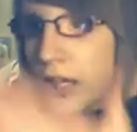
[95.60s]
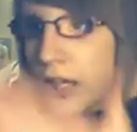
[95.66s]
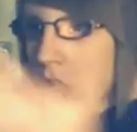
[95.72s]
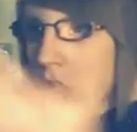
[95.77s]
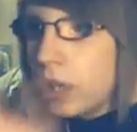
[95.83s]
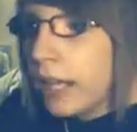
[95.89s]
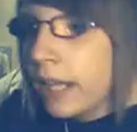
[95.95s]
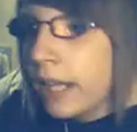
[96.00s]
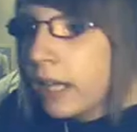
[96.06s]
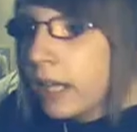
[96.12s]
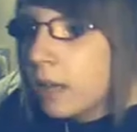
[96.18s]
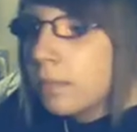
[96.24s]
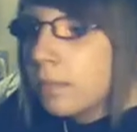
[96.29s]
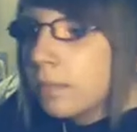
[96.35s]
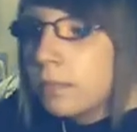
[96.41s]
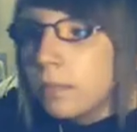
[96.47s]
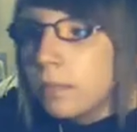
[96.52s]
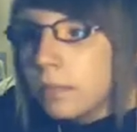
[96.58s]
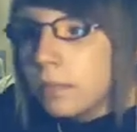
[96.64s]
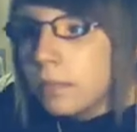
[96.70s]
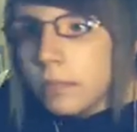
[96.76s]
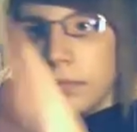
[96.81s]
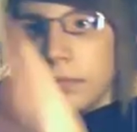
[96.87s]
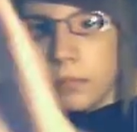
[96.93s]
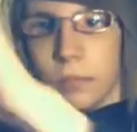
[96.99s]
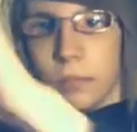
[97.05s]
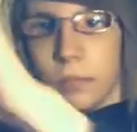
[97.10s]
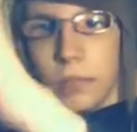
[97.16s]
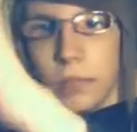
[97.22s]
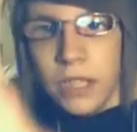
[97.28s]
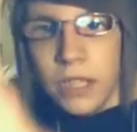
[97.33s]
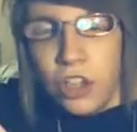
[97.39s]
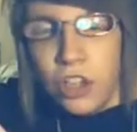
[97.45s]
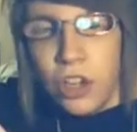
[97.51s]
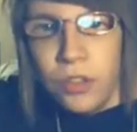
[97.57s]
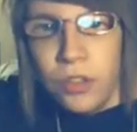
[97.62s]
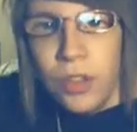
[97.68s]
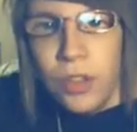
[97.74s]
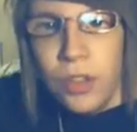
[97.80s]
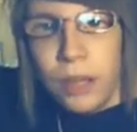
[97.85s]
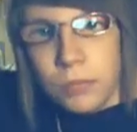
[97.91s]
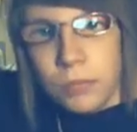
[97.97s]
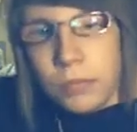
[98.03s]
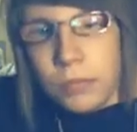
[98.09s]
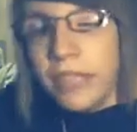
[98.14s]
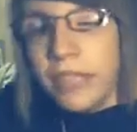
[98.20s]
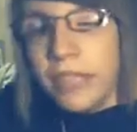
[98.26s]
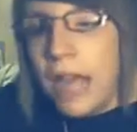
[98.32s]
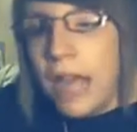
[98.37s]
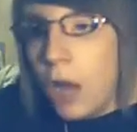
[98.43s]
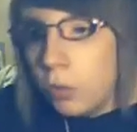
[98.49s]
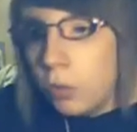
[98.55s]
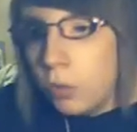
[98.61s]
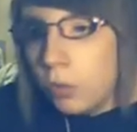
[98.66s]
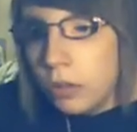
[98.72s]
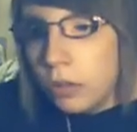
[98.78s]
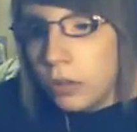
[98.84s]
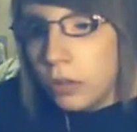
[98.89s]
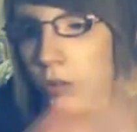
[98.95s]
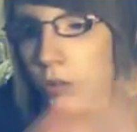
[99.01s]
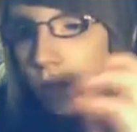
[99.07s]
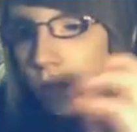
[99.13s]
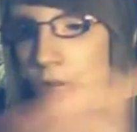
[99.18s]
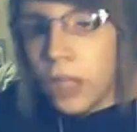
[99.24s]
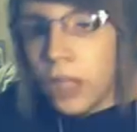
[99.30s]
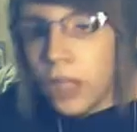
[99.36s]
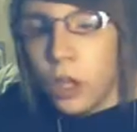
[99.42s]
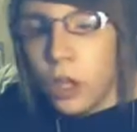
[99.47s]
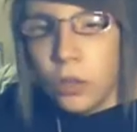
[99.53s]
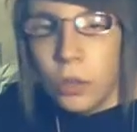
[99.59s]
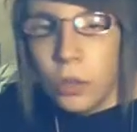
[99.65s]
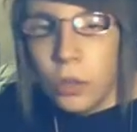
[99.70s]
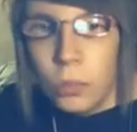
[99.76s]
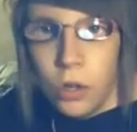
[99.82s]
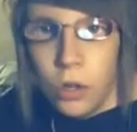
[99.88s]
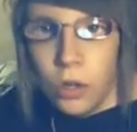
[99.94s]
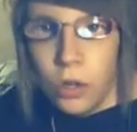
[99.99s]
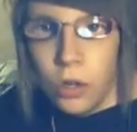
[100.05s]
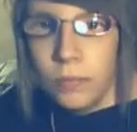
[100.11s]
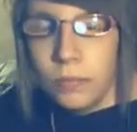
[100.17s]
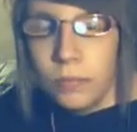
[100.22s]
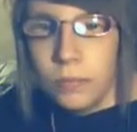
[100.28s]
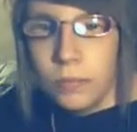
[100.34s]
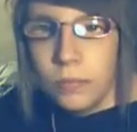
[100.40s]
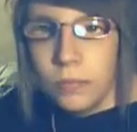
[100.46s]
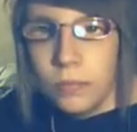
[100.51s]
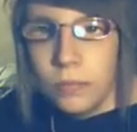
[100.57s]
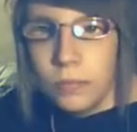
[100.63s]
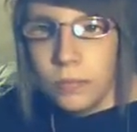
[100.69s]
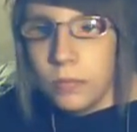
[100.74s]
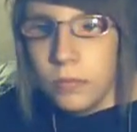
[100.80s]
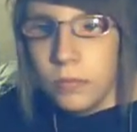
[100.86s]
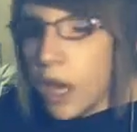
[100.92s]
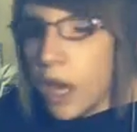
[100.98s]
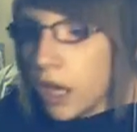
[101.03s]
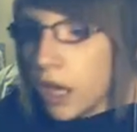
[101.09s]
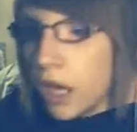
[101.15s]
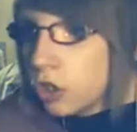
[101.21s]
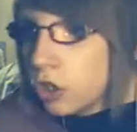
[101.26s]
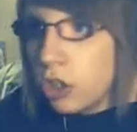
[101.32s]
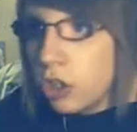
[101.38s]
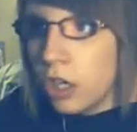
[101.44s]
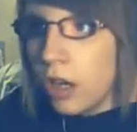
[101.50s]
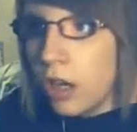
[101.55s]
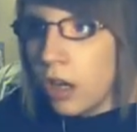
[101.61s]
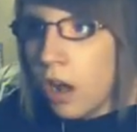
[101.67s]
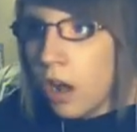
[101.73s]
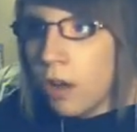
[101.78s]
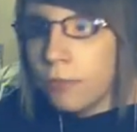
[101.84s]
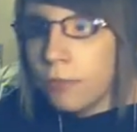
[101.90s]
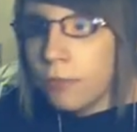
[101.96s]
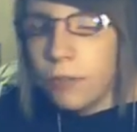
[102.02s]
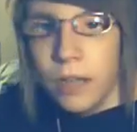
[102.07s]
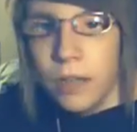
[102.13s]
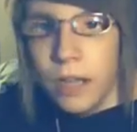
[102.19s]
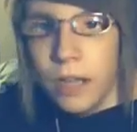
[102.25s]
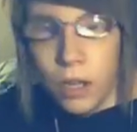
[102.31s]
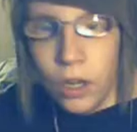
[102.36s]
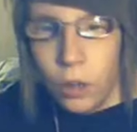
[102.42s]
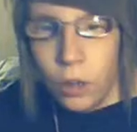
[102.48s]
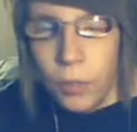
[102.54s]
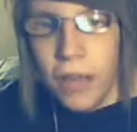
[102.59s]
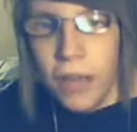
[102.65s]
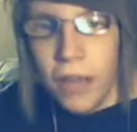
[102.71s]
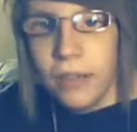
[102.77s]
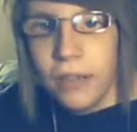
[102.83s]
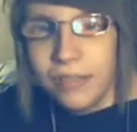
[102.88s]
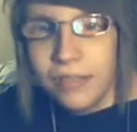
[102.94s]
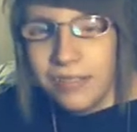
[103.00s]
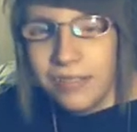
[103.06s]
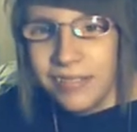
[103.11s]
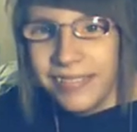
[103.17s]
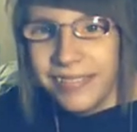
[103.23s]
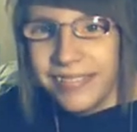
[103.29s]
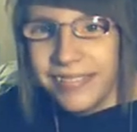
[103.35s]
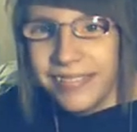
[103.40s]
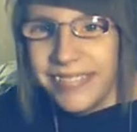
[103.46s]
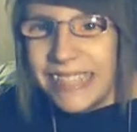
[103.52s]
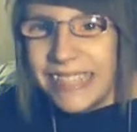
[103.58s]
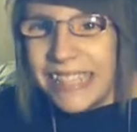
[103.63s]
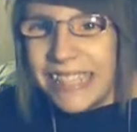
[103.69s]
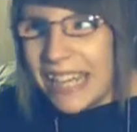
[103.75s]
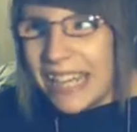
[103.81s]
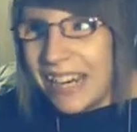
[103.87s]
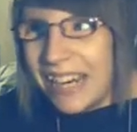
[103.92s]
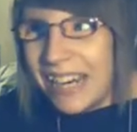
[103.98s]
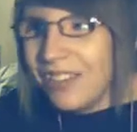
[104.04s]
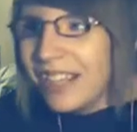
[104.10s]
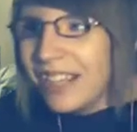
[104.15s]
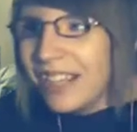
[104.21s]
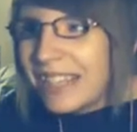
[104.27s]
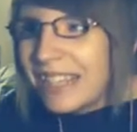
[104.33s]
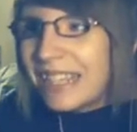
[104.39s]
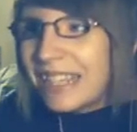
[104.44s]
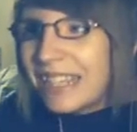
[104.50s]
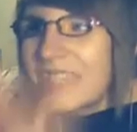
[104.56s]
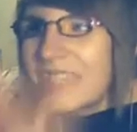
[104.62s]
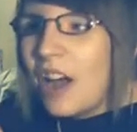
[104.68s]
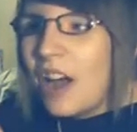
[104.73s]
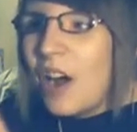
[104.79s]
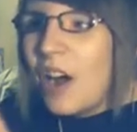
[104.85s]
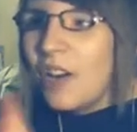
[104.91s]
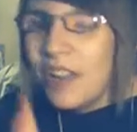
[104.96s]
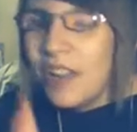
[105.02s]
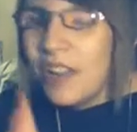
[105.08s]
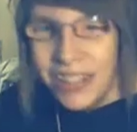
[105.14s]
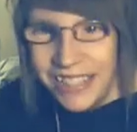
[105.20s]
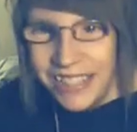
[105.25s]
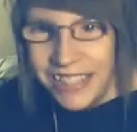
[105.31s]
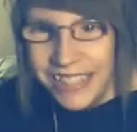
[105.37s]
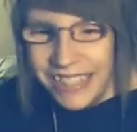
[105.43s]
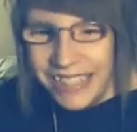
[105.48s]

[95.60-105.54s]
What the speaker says: click internet thing down and I close the computer. I shut it off and I go to bed. And I feel so good.